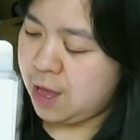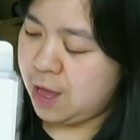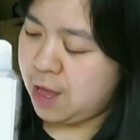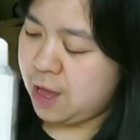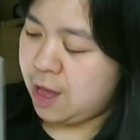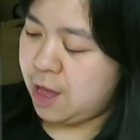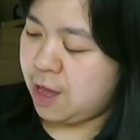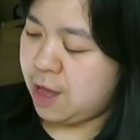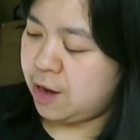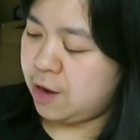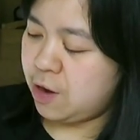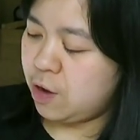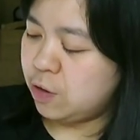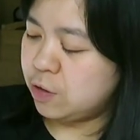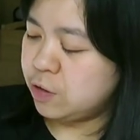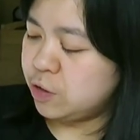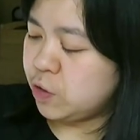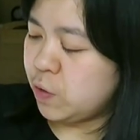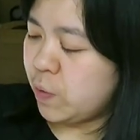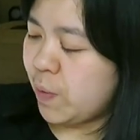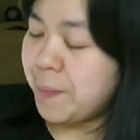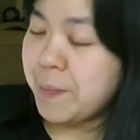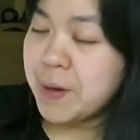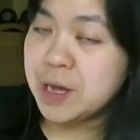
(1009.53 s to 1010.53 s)
And
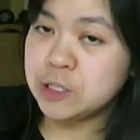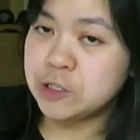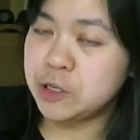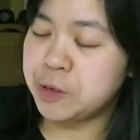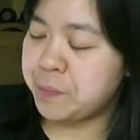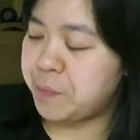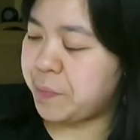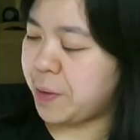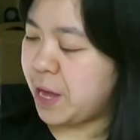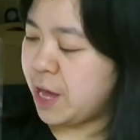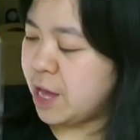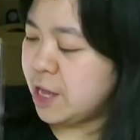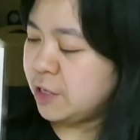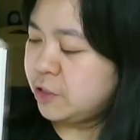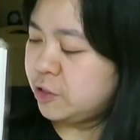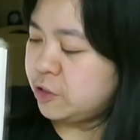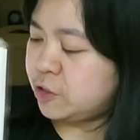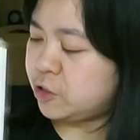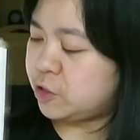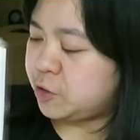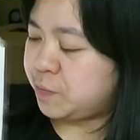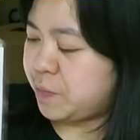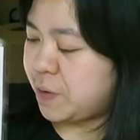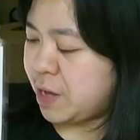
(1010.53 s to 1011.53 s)
also a matching
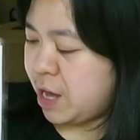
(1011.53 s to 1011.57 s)
page,